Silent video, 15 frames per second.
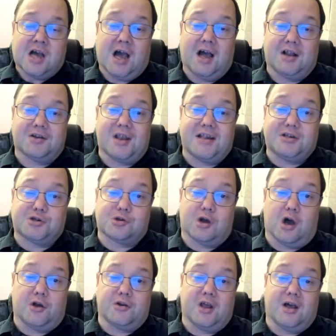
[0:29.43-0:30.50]
later
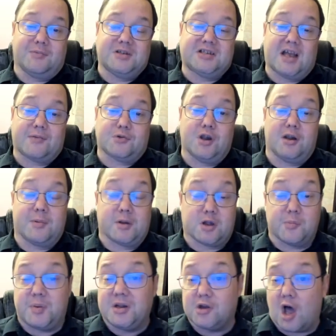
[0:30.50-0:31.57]
on this afternoon. We're going to
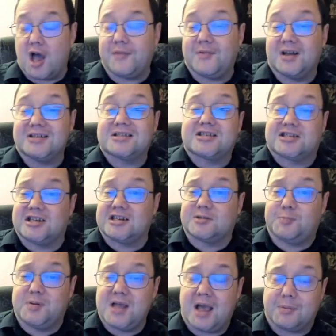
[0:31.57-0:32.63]
be live at
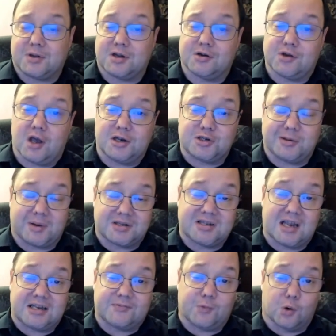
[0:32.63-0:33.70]
6pm. We're going to live stream our
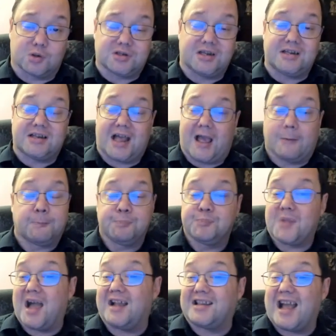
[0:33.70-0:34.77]
10 to 14 there.
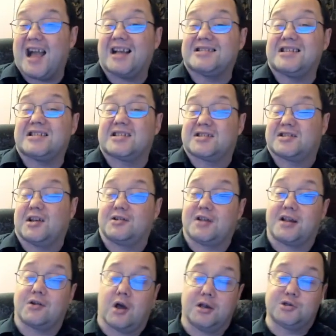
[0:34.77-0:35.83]
And as it's a
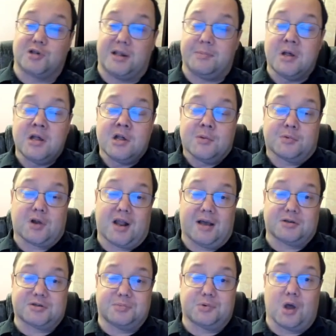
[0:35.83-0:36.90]
Sunday live stream, we're going to
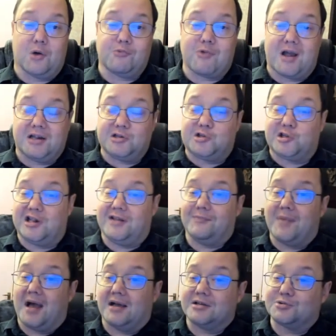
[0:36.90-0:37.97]
have some long range in
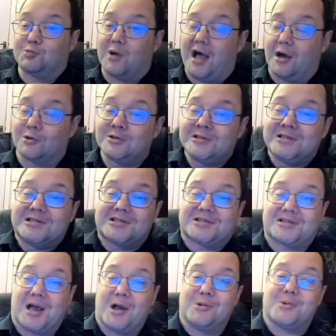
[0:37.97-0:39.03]
that as well.
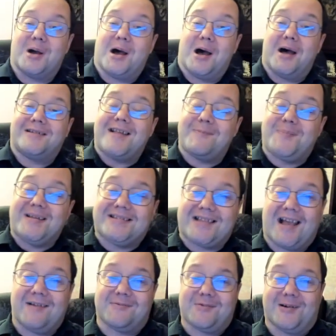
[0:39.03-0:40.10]
So, an epic
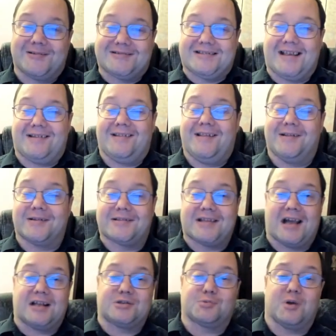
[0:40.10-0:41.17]
day of content here at
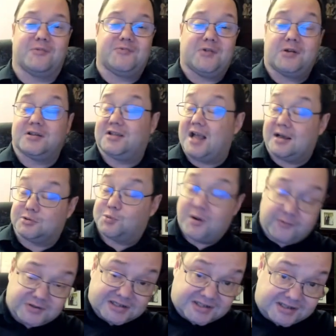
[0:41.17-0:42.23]

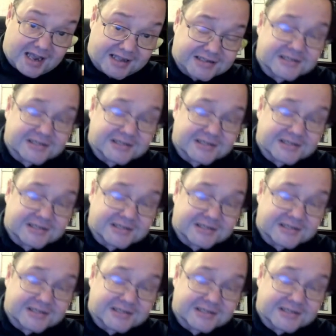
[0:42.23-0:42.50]
GavsWeatherVids today.